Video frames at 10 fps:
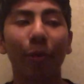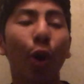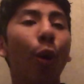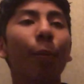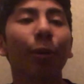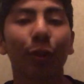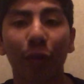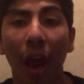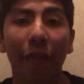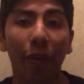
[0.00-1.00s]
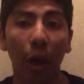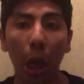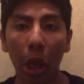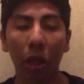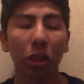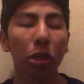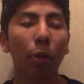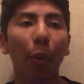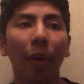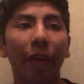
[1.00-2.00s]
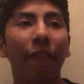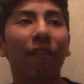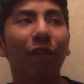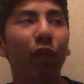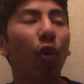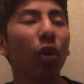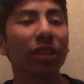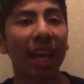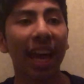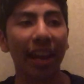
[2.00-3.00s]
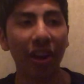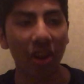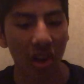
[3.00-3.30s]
almost 5 foot. She's probably like 4'10".